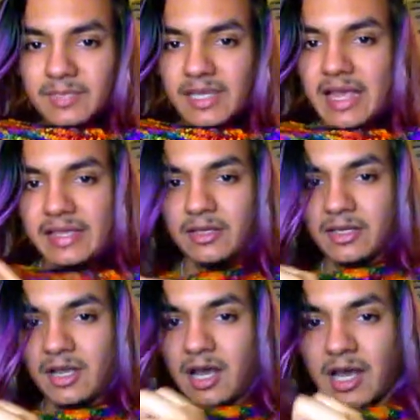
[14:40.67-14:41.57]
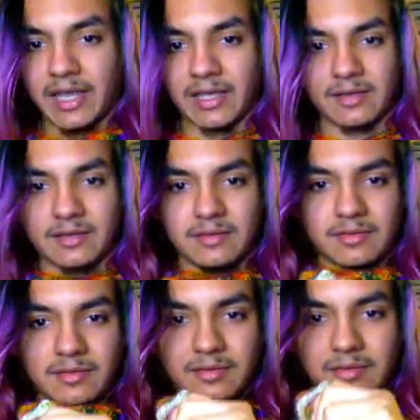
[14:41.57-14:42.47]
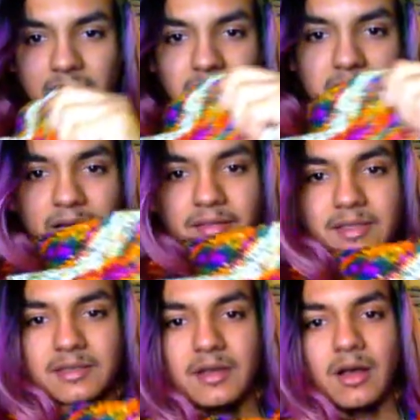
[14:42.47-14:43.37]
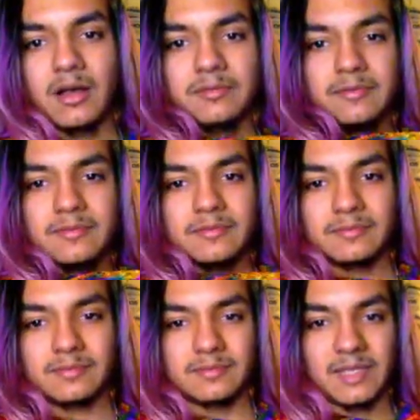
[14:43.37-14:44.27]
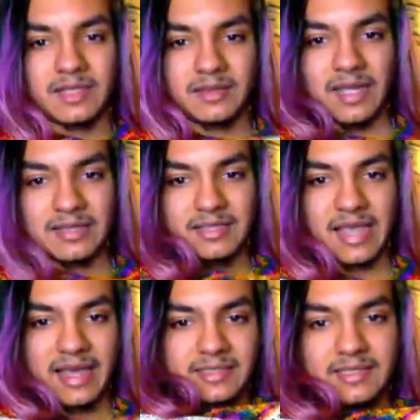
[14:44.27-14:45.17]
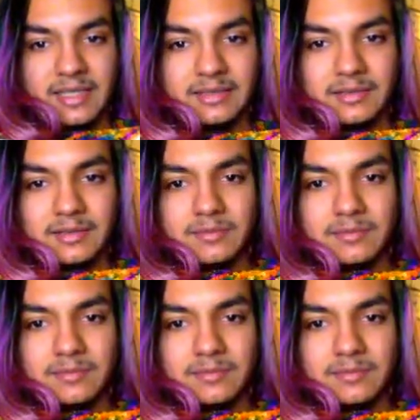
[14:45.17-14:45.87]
Like I could cut a lot of this off. Like that's excess.